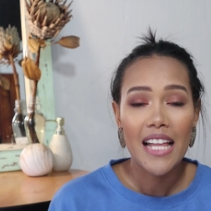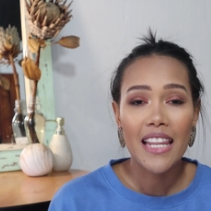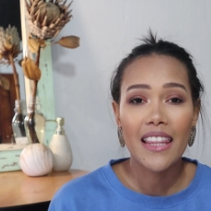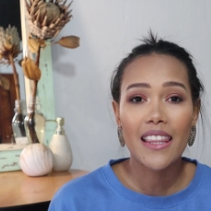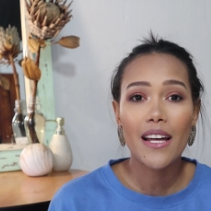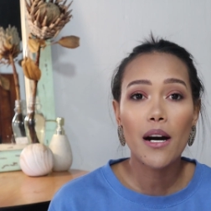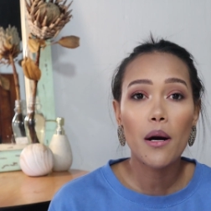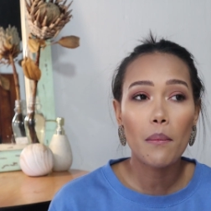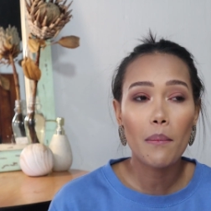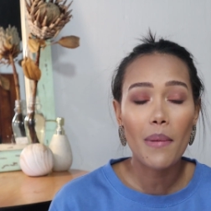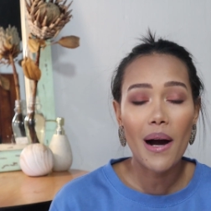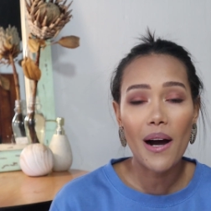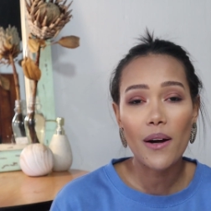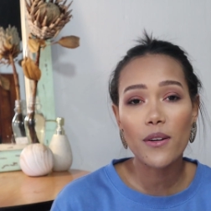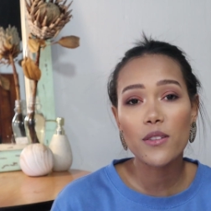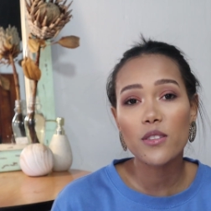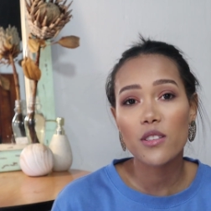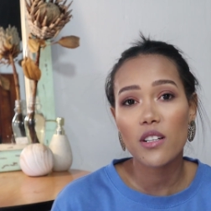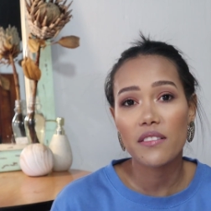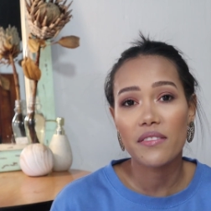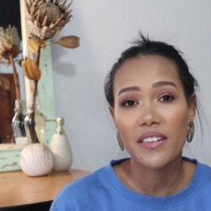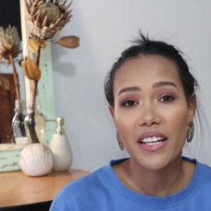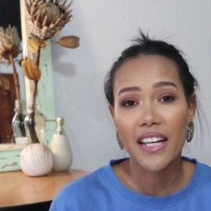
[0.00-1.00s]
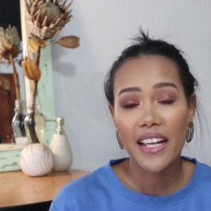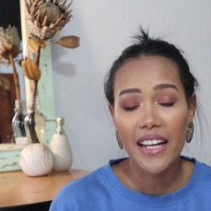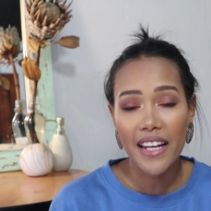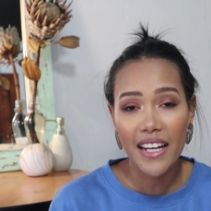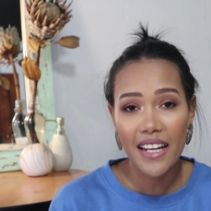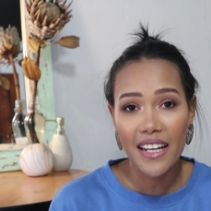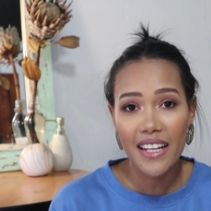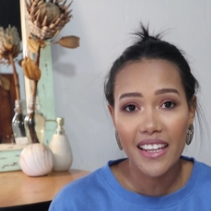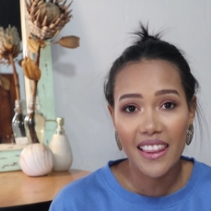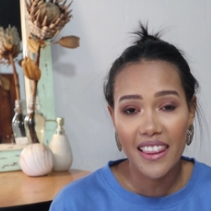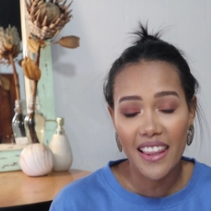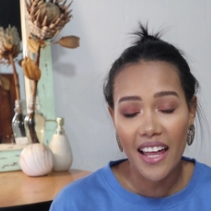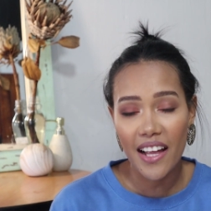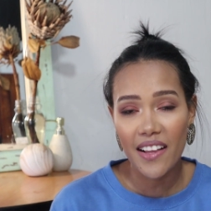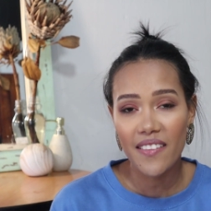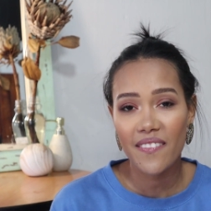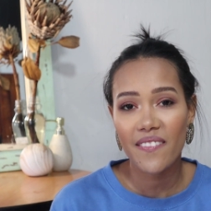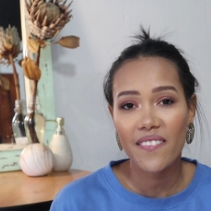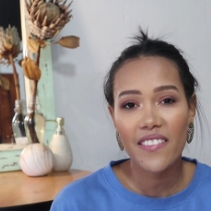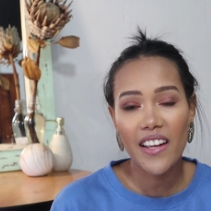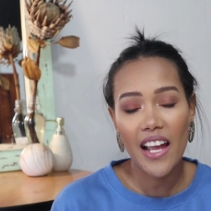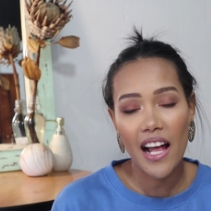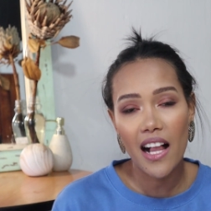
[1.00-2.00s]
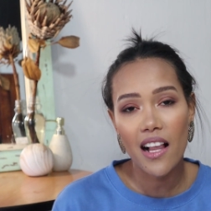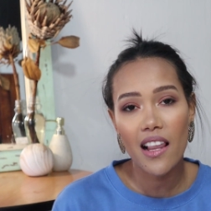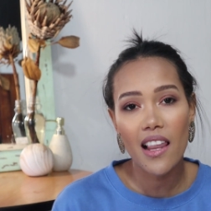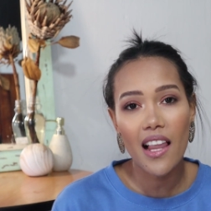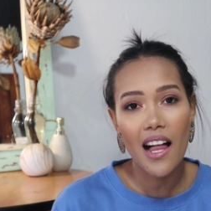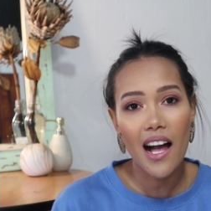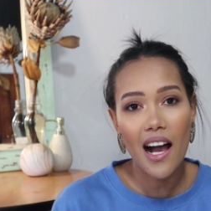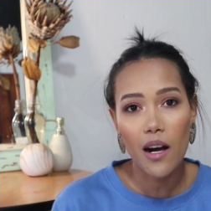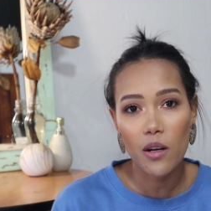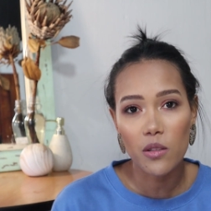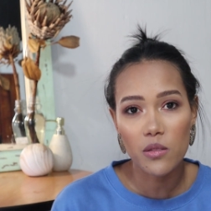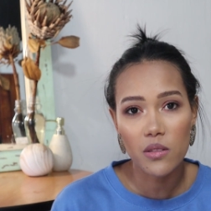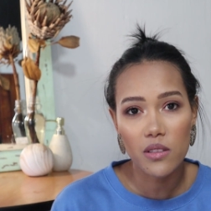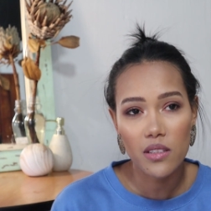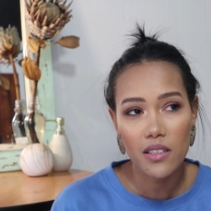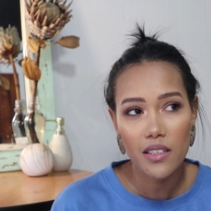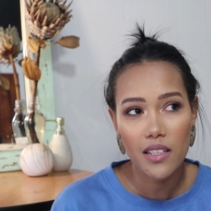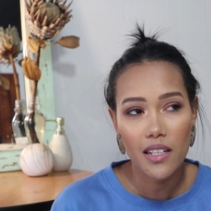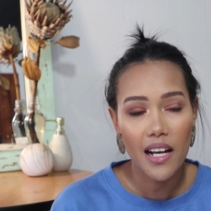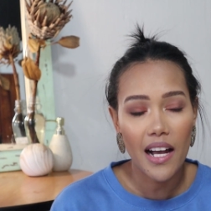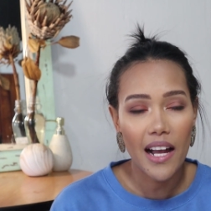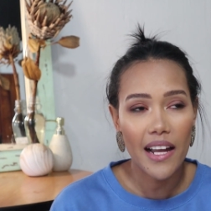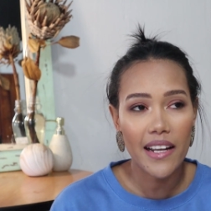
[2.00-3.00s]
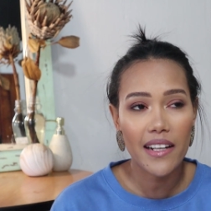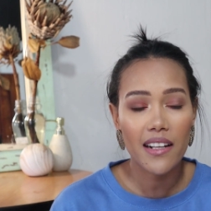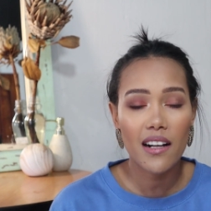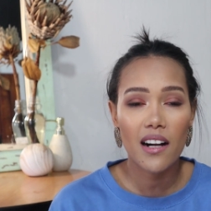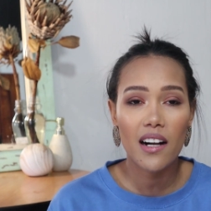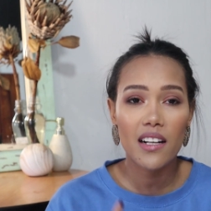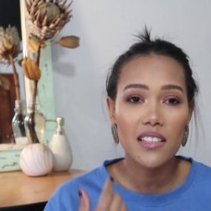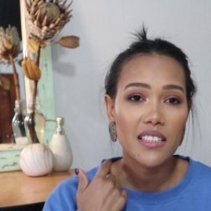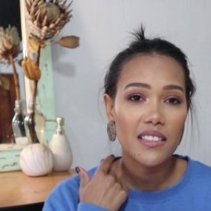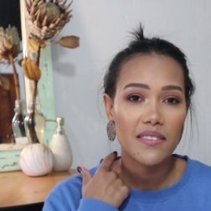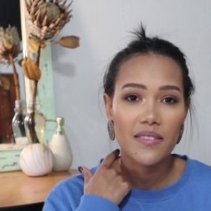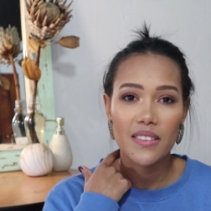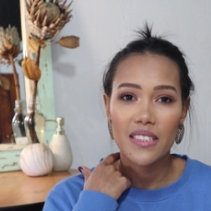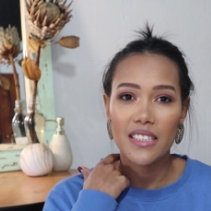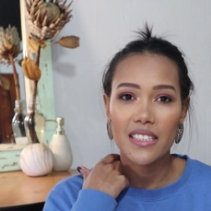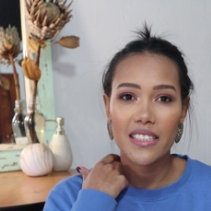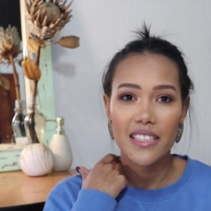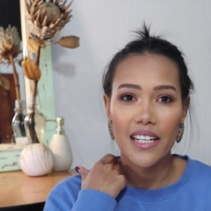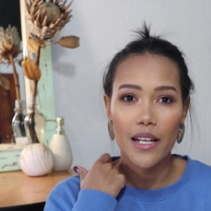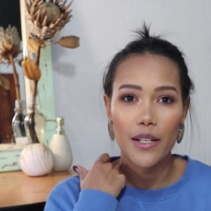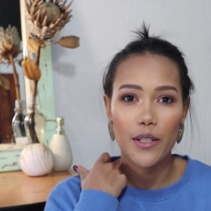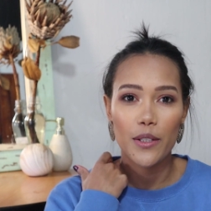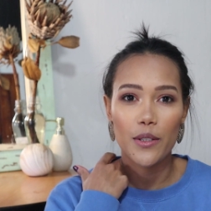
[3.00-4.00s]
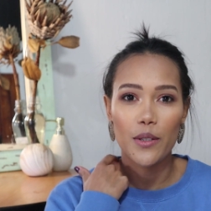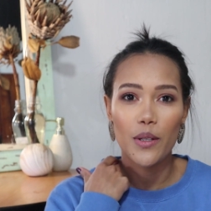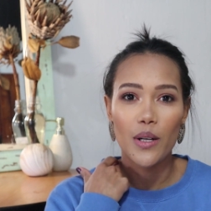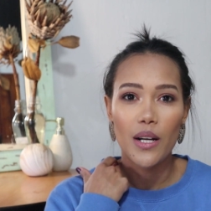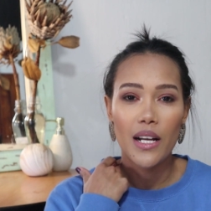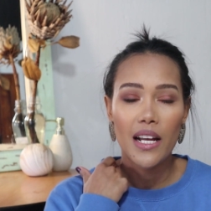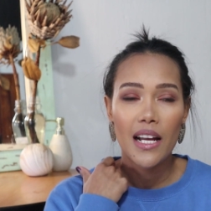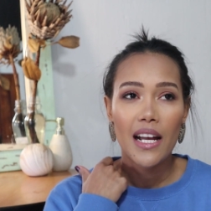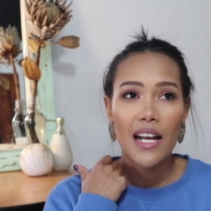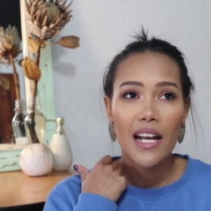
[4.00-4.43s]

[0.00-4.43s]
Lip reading: The amount of hair that fell out, I can't even tell you.